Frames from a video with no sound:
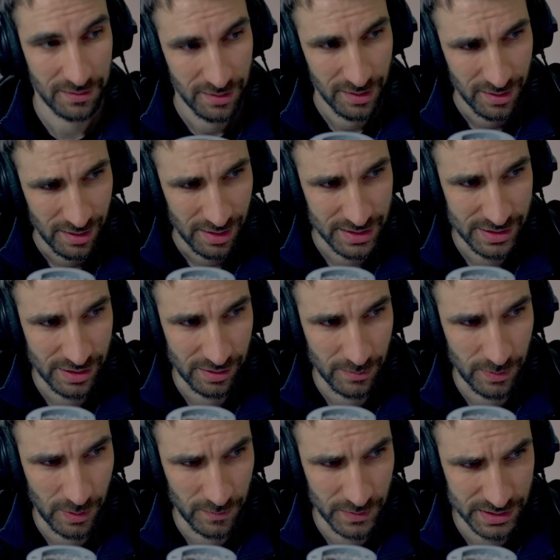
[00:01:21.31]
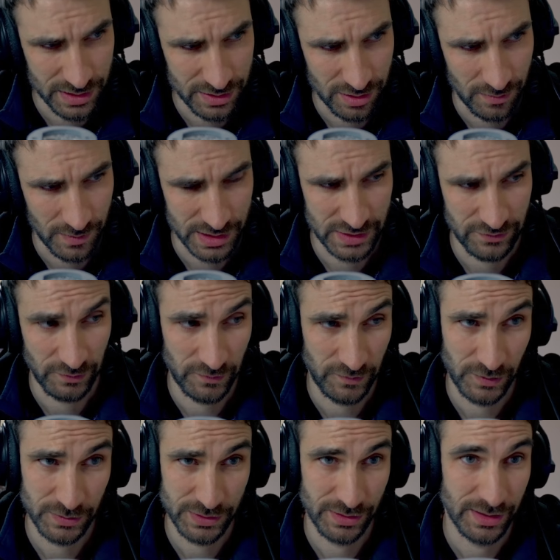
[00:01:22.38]
I guess the only problem is there's not much of a
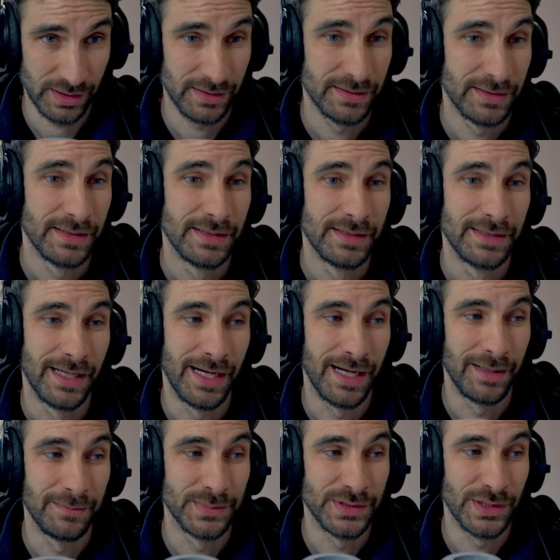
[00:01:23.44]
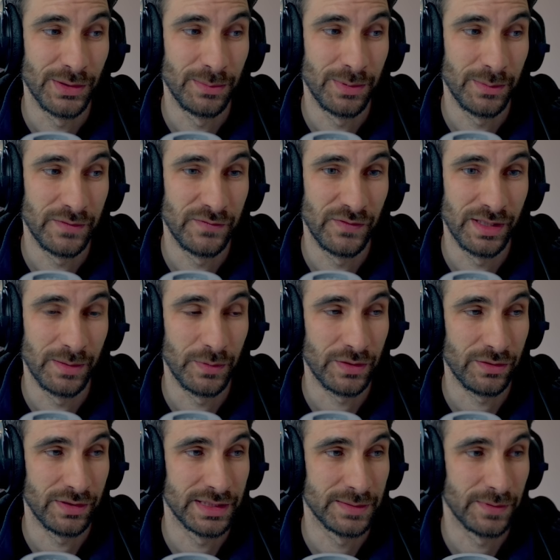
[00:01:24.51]
filter there, so it'd probably fill up with
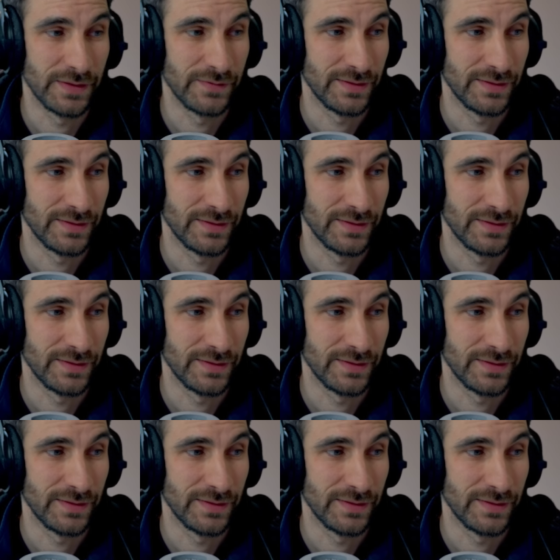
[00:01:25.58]
grease pretty